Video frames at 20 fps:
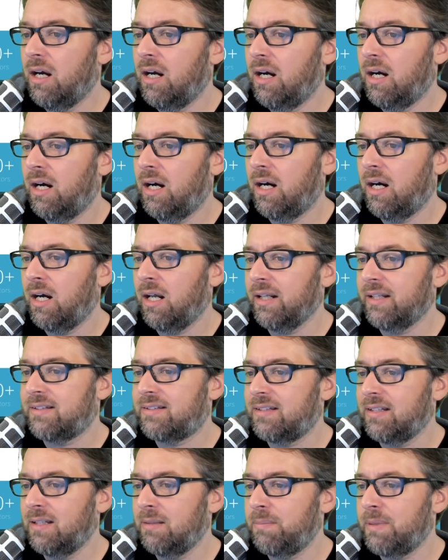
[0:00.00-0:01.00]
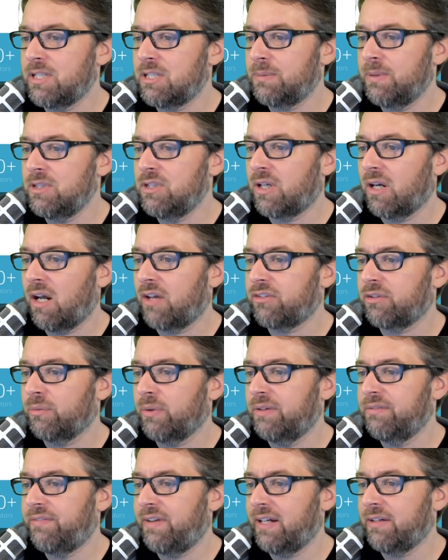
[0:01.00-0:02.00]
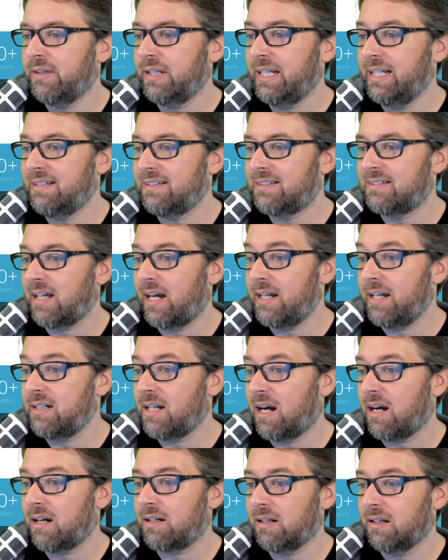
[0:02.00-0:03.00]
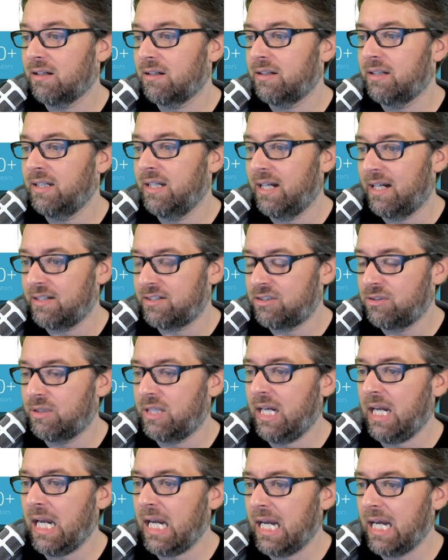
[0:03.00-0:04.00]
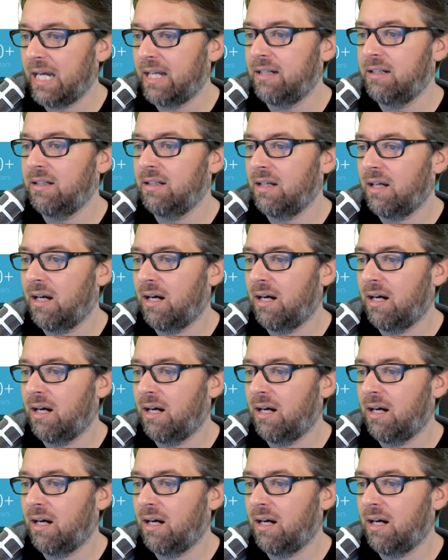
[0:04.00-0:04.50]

Let's see, Benjamin, you can also run Vagrant inside Docker. Yes, you can.